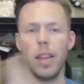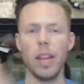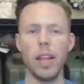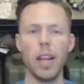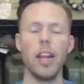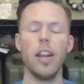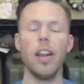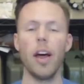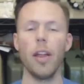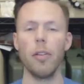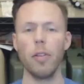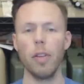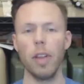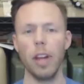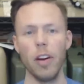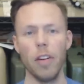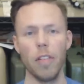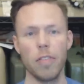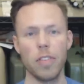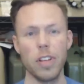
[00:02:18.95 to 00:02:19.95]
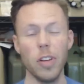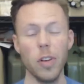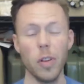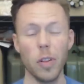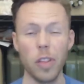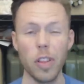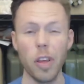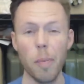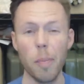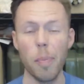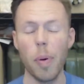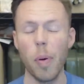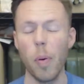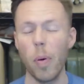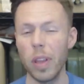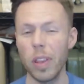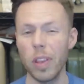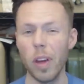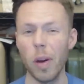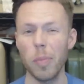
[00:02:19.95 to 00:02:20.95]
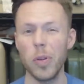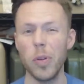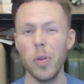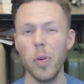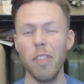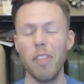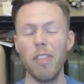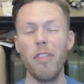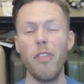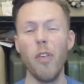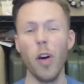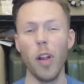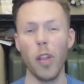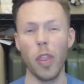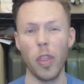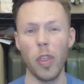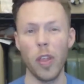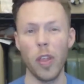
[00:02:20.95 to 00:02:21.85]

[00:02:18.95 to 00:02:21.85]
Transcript: and then another layer of steel, at some points up to a foot